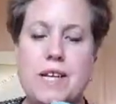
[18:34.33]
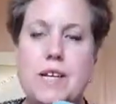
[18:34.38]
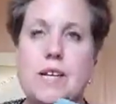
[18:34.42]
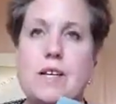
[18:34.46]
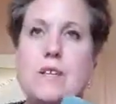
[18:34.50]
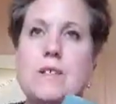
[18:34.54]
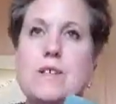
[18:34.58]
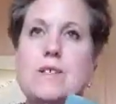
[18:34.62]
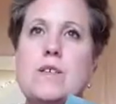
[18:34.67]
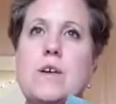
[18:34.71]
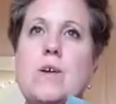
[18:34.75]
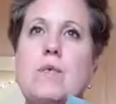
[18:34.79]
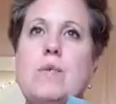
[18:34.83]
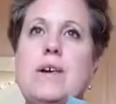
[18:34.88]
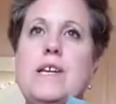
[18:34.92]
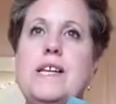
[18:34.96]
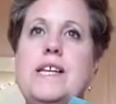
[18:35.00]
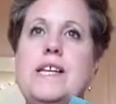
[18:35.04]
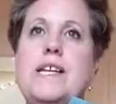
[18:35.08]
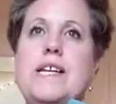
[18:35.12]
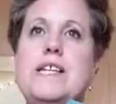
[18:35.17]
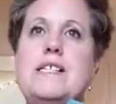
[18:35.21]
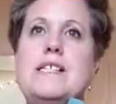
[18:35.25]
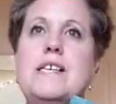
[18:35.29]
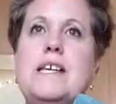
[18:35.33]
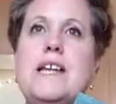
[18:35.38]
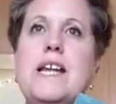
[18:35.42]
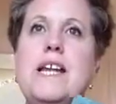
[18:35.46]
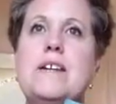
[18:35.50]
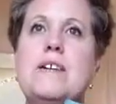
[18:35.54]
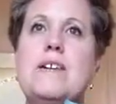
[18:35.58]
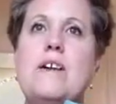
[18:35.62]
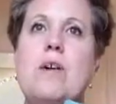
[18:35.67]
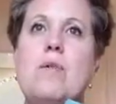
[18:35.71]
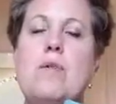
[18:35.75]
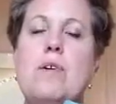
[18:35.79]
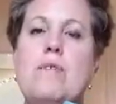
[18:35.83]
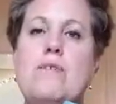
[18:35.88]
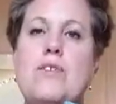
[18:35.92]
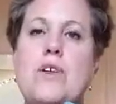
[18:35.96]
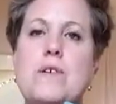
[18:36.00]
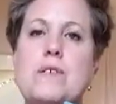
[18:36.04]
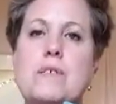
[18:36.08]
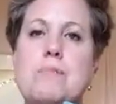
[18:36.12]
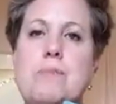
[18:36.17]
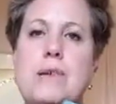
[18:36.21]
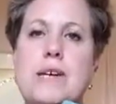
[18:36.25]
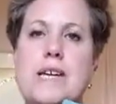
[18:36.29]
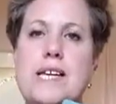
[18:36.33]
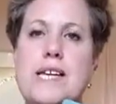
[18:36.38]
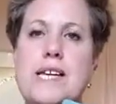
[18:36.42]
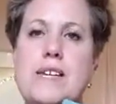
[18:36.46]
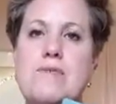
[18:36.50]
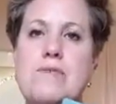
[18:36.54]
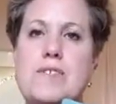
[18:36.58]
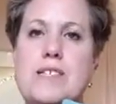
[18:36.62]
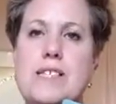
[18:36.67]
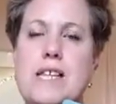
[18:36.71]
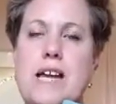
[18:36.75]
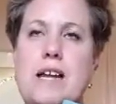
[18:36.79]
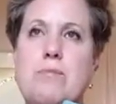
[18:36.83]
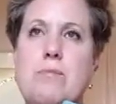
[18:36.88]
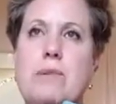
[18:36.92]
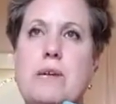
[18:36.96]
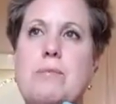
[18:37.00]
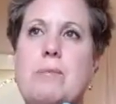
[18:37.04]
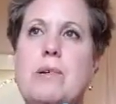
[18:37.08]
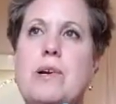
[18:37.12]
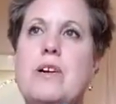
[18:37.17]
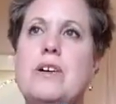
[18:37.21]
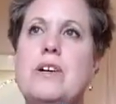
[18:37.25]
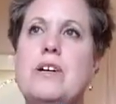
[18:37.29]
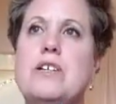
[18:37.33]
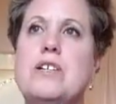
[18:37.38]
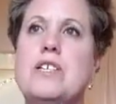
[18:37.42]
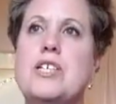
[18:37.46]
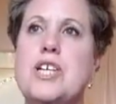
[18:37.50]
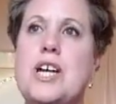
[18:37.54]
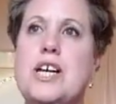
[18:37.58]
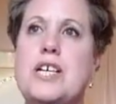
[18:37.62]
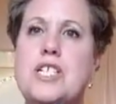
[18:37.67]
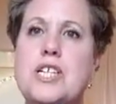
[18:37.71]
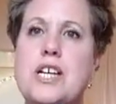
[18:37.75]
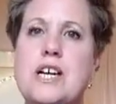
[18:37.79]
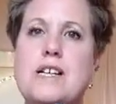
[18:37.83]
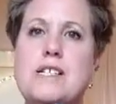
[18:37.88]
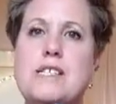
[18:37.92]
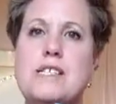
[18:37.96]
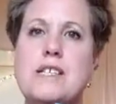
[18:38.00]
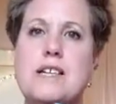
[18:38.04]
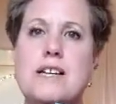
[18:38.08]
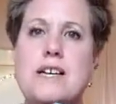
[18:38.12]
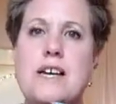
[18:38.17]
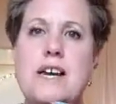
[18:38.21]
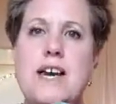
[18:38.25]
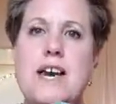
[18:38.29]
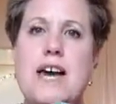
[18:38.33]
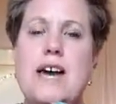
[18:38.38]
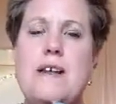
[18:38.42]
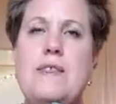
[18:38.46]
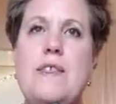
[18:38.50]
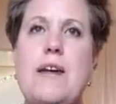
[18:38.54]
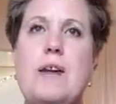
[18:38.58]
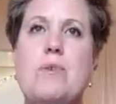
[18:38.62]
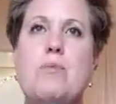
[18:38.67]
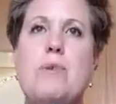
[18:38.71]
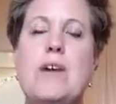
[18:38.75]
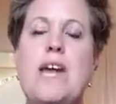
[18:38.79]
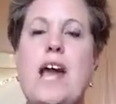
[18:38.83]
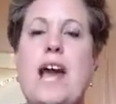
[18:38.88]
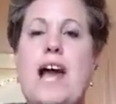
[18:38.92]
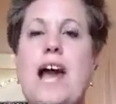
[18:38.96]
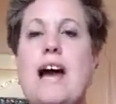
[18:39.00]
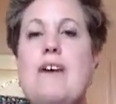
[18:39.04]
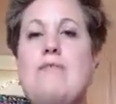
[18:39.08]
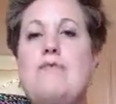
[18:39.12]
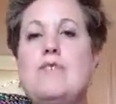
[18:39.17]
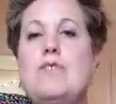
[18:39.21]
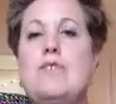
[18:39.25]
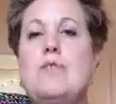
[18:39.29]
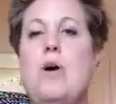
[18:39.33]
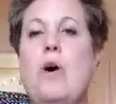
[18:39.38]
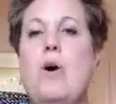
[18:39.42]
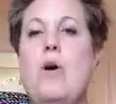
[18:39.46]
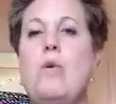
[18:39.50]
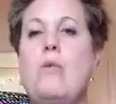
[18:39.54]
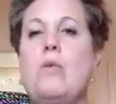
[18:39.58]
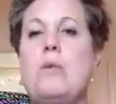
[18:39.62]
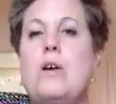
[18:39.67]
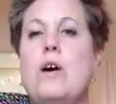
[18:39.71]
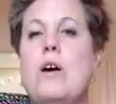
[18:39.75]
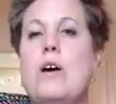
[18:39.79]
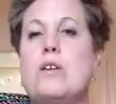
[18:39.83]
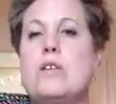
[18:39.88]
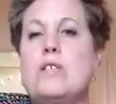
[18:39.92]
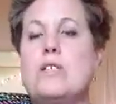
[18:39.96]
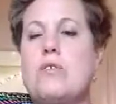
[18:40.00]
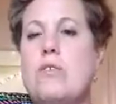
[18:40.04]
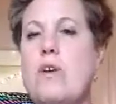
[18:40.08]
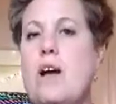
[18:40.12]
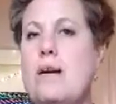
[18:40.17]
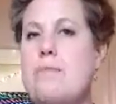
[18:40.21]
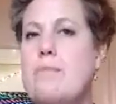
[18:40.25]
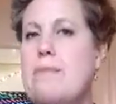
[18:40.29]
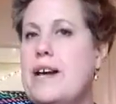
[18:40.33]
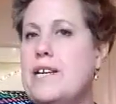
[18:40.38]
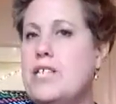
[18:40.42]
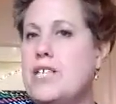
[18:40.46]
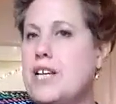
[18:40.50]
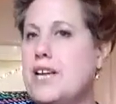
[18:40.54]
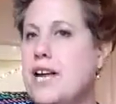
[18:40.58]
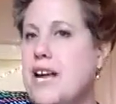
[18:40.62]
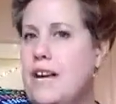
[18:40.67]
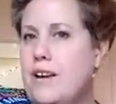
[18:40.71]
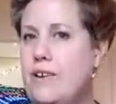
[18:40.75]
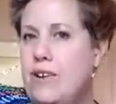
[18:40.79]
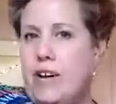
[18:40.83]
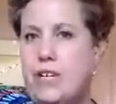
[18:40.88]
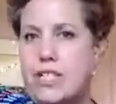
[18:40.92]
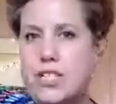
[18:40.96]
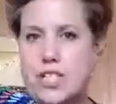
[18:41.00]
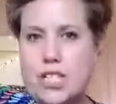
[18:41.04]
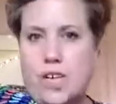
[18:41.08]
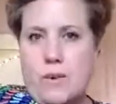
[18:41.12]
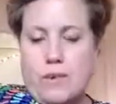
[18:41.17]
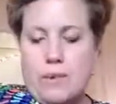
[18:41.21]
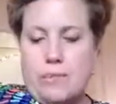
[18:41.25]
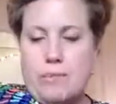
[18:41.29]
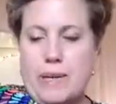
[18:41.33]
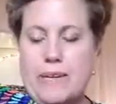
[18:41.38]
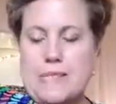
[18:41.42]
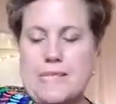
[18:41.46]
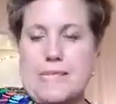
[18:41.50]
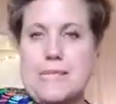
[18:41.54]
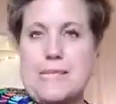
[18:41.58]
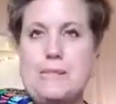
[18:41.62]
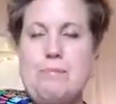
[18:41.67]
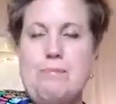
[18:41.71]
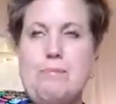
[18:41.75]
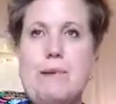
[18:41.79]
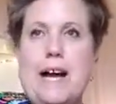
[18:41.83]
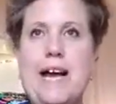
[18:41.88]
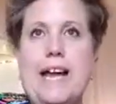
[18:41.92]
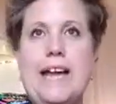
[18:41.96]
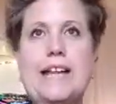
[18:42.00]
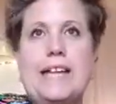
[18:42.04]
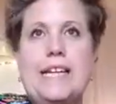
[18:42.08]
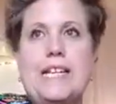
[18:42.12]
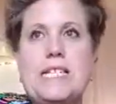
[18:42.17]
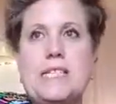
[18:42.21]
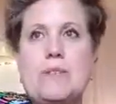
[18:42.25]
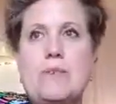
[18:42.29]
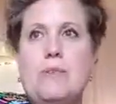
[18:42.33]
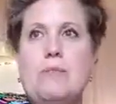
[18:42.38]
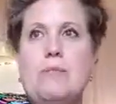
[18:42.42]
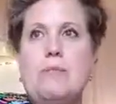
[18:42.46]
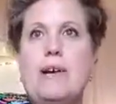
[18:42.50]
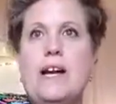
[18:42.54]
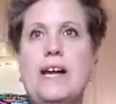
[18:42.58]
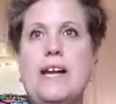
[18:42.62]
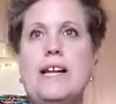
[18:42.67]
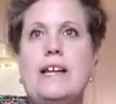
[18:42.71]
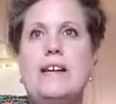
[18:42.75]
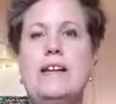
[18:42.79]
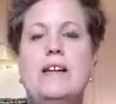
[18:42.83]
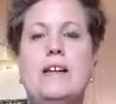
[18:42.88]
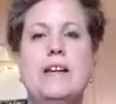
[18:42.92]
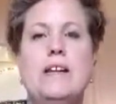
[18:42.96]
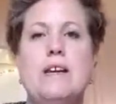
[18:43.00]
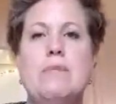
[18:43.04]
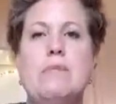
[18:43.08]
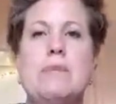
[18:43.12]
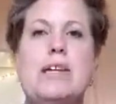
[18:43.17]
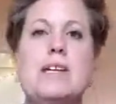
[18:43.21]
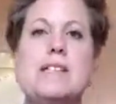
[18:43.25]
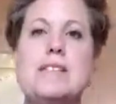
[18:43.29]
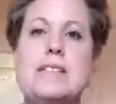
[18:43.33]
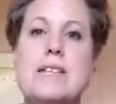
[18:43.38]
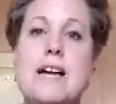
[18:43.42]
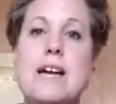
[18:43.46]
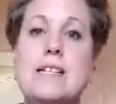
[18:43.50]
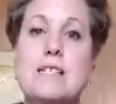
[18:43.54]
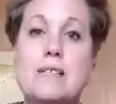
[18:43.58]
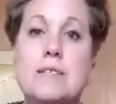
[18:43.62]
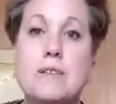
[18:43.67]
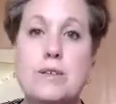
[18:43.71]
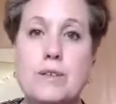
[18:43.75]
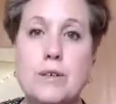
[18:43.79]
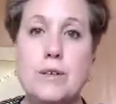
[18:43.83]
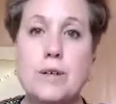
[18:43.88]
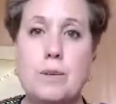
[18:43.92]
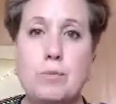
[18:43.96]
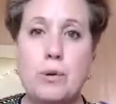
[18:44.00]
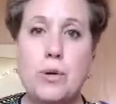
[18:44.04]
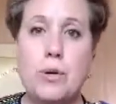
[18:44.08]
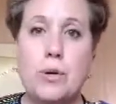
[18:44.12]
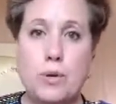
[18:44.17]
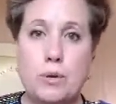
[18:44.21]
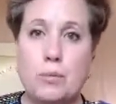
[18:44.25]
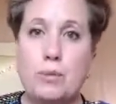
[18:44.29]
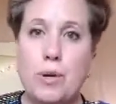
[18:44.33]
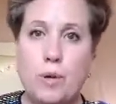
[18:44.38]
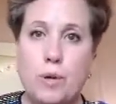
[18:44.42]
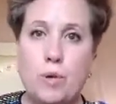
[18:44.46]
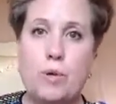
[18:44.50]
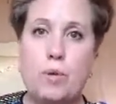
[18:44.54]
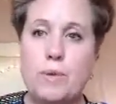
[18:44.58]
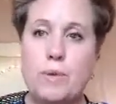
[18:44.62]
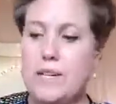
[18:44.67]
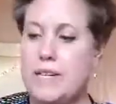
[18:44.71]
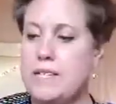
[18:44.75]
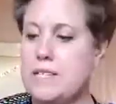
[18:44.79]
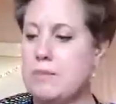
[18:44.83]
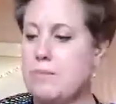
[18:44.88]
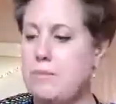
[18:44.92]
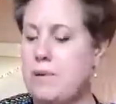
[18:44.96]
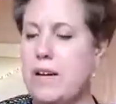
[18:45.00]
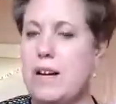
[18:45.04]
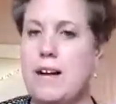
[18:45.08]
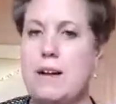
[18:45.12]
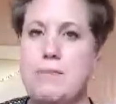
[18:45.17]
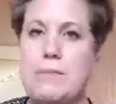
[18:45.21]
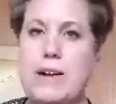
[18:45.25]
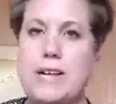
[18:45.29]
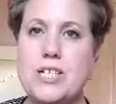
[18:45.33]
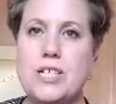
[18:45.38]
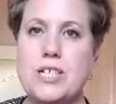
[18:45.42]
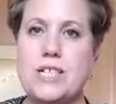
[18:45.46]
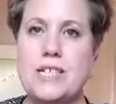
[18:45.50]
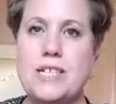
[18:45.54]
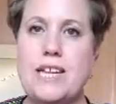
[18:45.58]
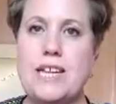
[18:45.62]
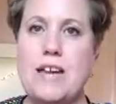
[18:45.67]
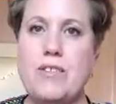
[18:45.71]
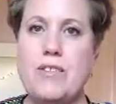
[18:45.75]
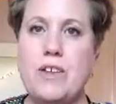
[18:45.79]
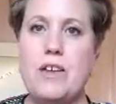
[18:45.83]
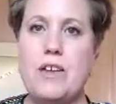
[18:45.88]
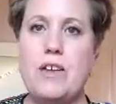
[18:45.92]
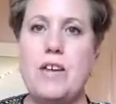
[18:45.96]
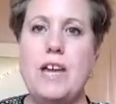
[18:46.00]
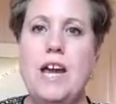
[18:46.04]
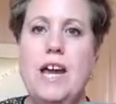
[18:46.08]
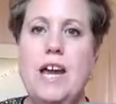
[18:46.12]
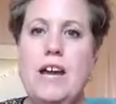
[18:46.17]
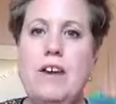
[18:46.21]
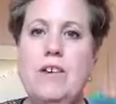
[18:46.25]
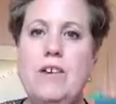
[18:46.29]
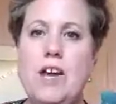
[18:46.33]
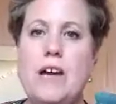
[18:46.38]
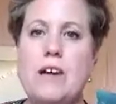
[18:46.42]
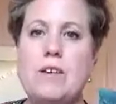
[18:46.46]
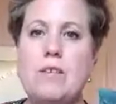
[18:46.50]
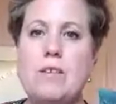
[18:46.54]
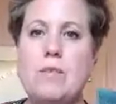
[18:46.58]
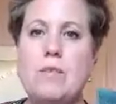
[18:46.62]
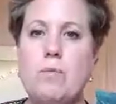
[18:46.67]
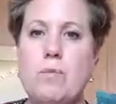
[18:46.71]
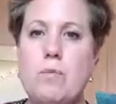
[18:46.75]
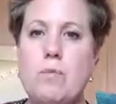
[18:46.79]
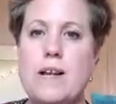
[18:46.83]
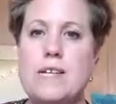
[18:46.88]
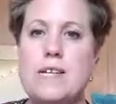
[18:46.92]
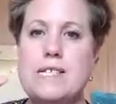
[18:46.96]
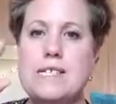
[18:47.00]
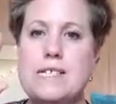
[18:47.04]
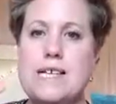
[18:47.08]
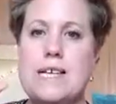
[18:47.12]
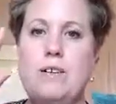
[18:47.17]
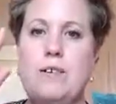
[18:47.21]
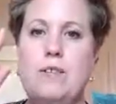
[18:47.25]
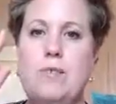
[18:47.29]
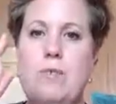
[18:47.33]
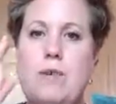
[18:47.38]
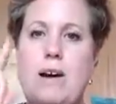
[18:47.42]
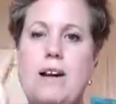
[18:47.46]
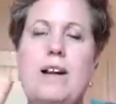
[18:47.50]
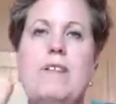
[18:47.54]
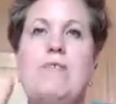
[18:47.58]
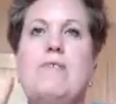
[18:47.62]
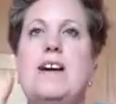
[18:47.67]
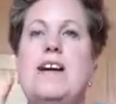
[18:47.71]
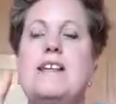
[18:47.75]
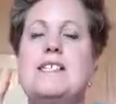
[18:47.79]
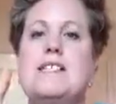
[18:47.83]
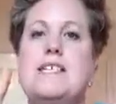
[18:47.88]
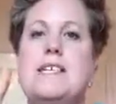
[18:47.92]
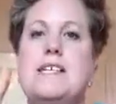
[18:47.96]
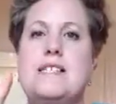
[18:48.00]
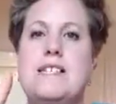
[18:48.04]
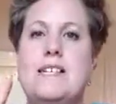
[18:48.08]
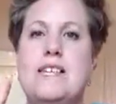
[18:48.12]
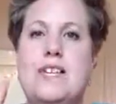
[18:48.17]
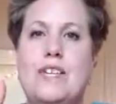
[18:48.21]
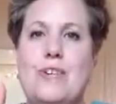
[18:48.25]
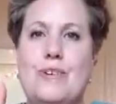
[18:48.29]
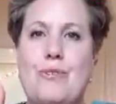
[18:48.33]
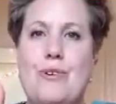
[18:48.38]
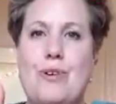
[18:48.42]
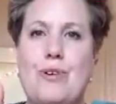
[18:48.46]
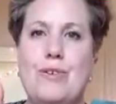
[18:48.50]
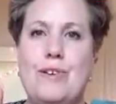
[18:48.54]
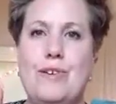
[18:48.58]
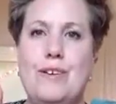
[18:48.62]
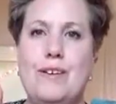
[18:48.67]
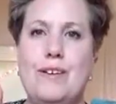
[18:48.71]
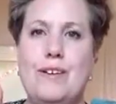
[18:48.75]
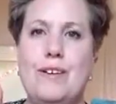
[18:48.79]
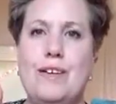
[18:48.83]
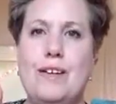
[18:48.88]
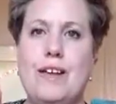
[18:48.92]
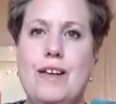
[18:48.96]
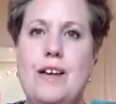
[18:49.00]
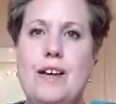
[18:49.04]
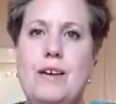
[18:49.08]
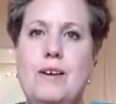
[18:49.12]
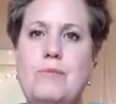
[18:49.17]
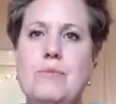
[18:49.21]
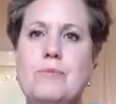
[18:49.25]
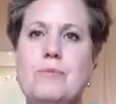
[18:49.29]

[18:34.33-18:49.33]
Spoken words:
So we need to let go of those beliefs that people are going to judge us, and that we have to hold onto our magic and not share it because it's mine, it's all mine, because that's not going to work. We all need to bring our magic together. Not one single one of us is a hero, okay?